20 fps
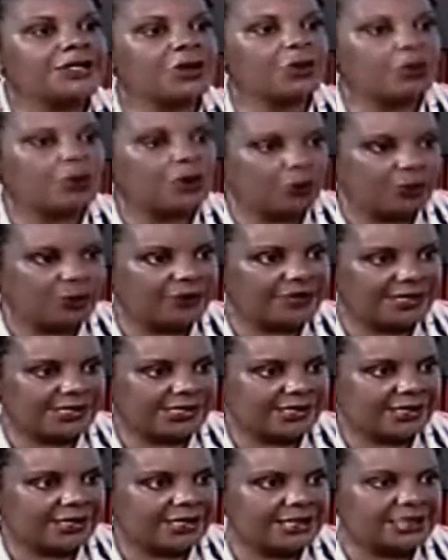know what we've
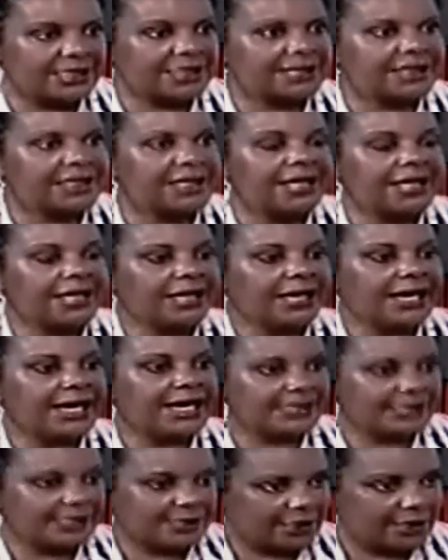decided
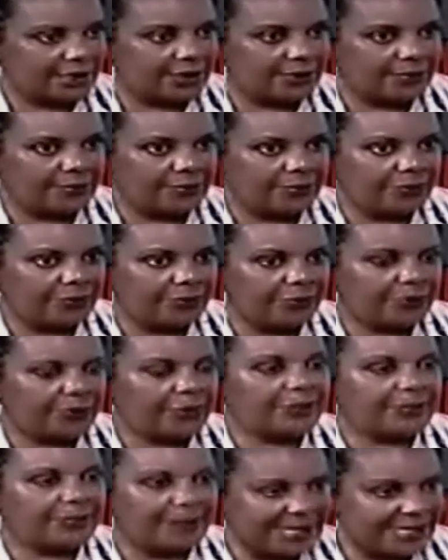as
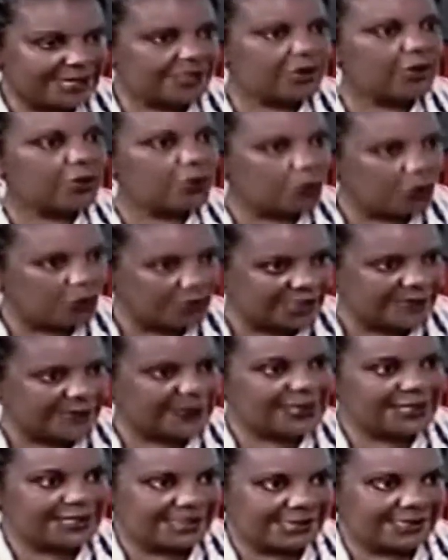based on what has
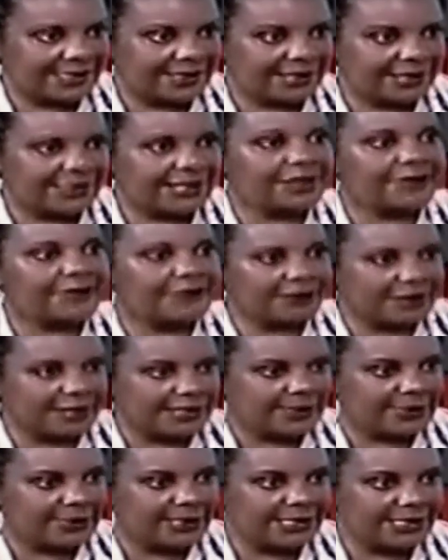been discussed in the
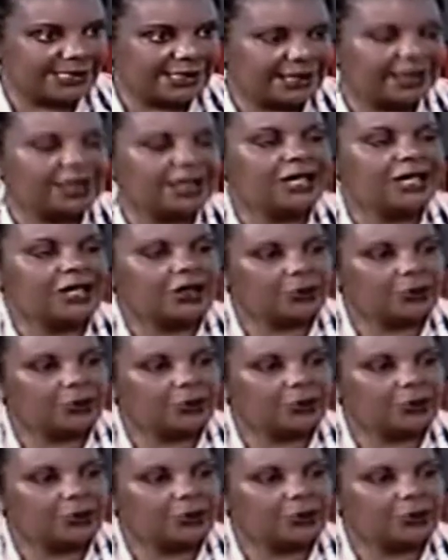first meeting.